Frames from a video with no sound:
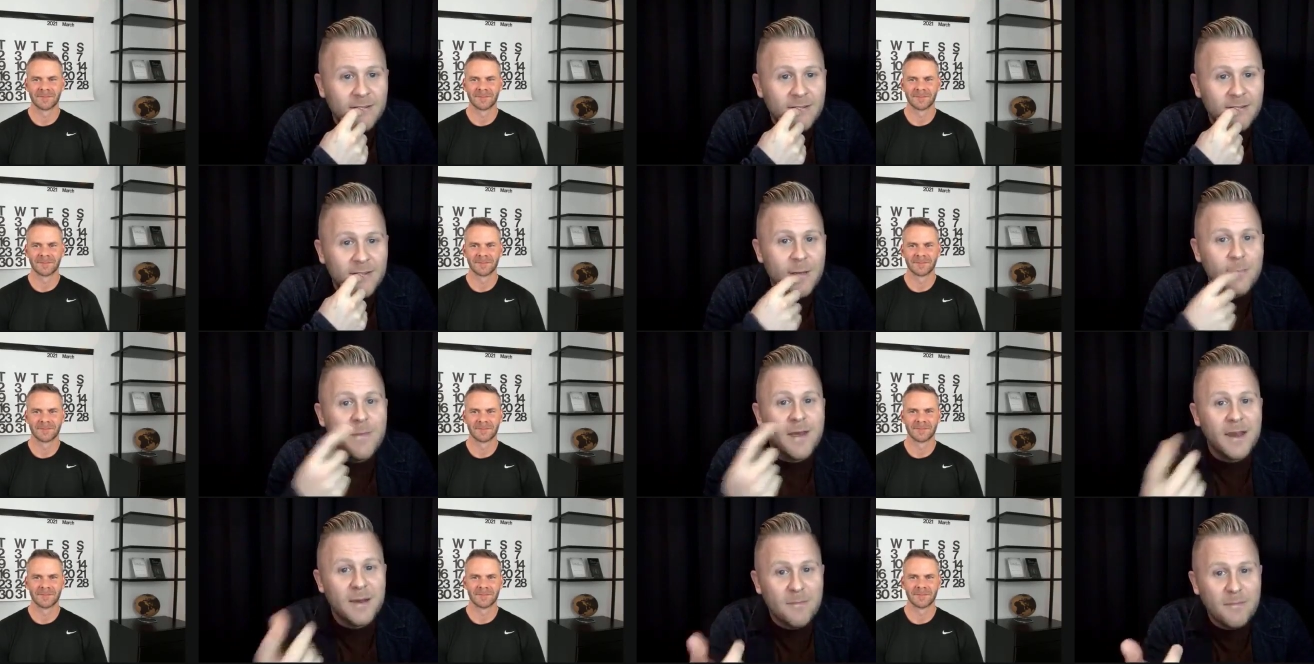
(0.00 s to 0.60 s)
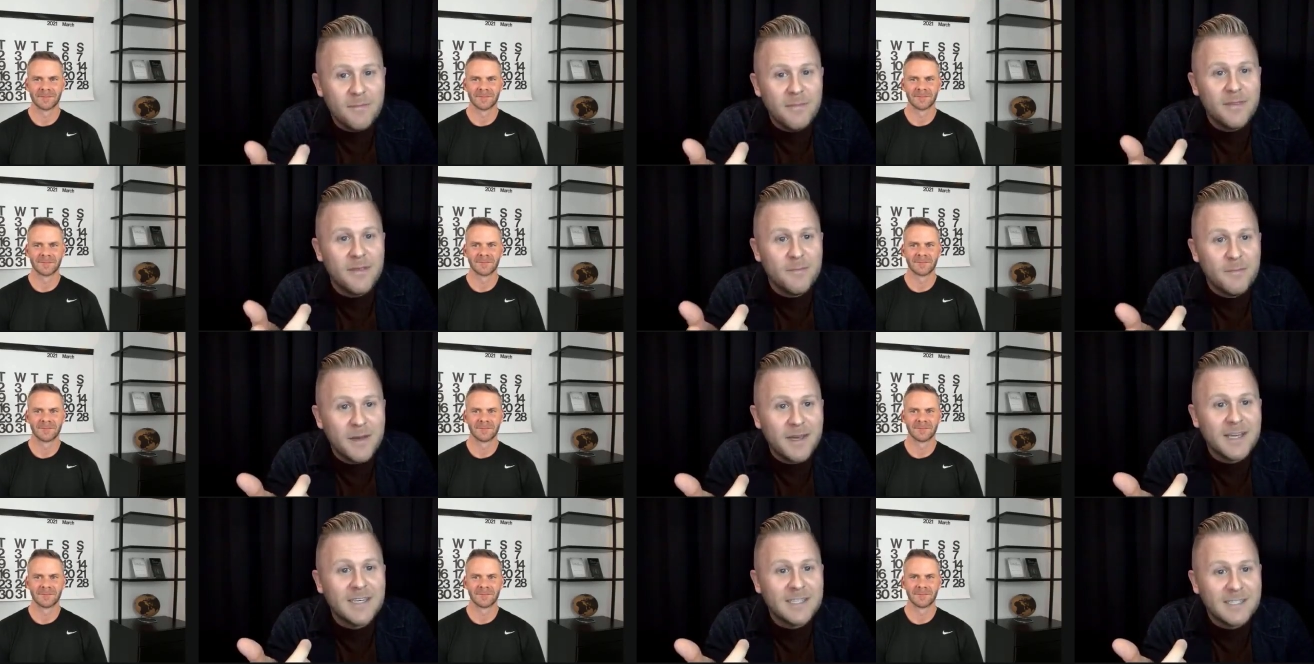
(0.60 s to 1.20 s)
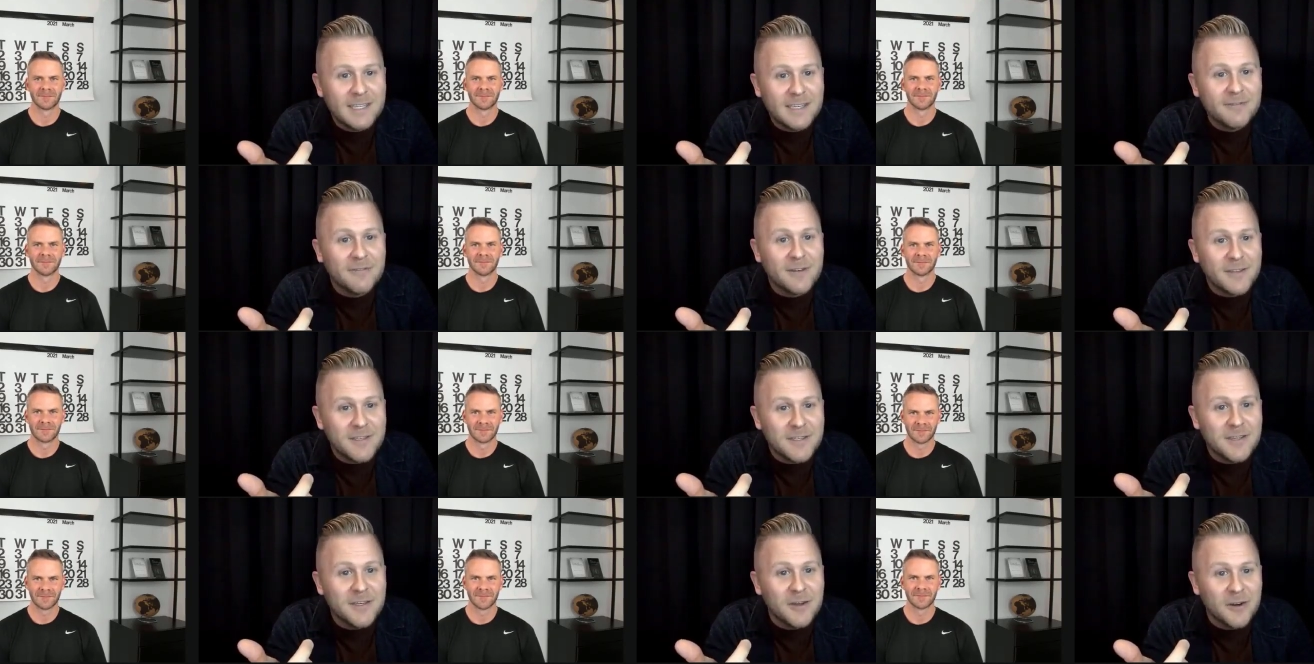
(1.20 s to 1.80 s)
Speaker 1: that made a, the biggest
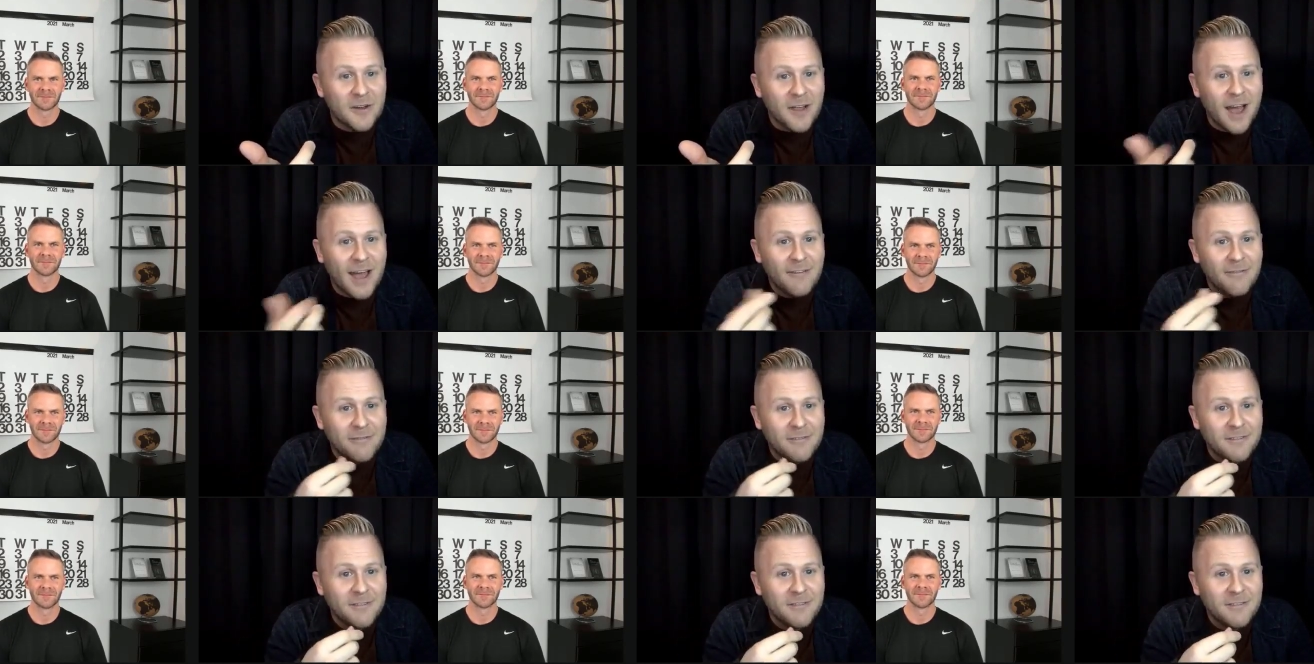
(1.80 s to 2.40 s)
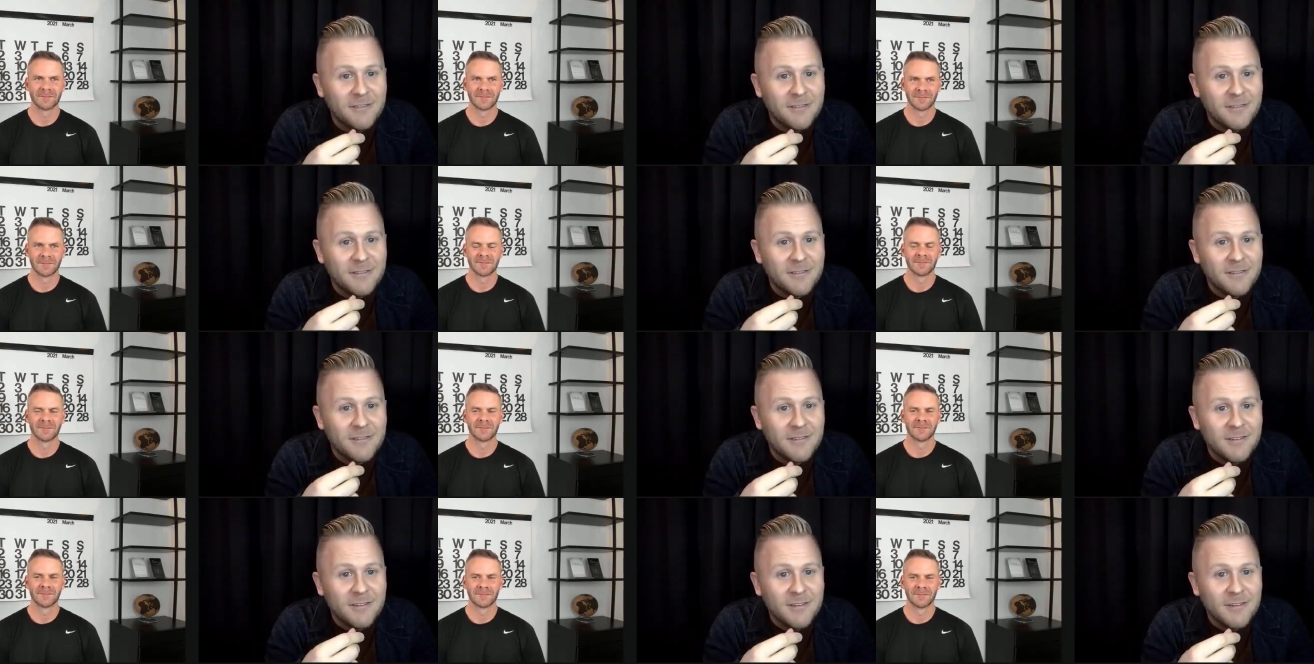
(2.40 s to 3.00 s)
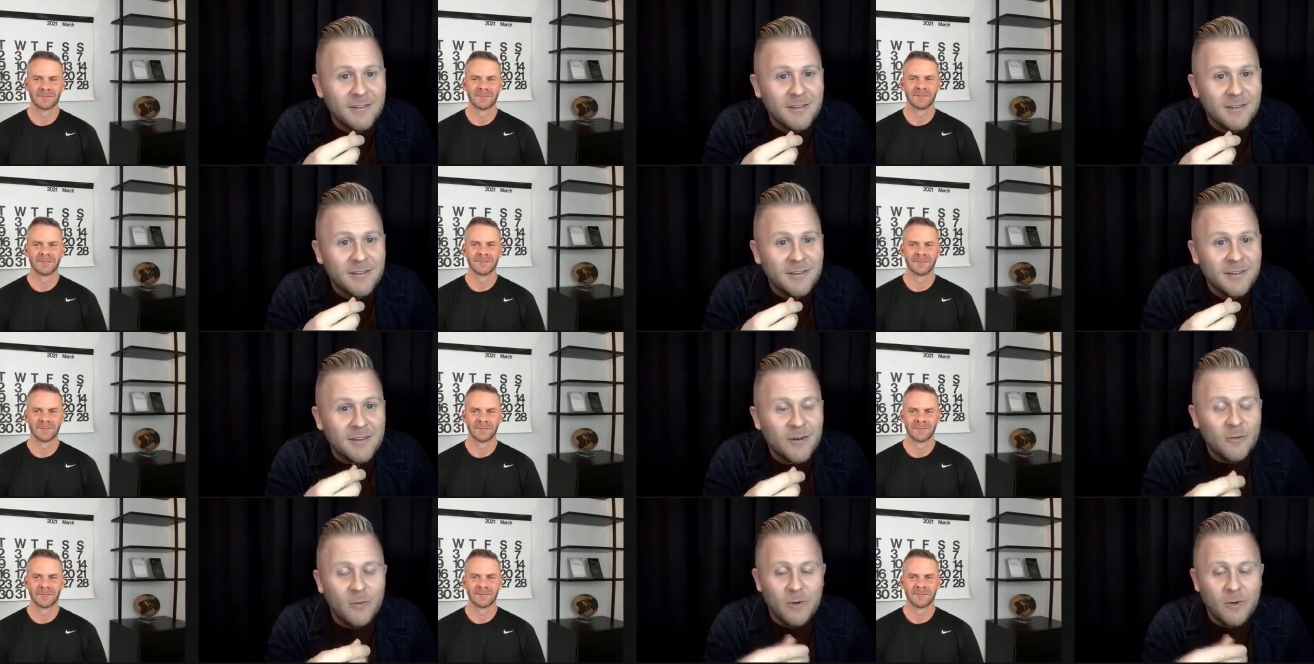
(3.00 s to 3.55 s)
difference in your life. You know,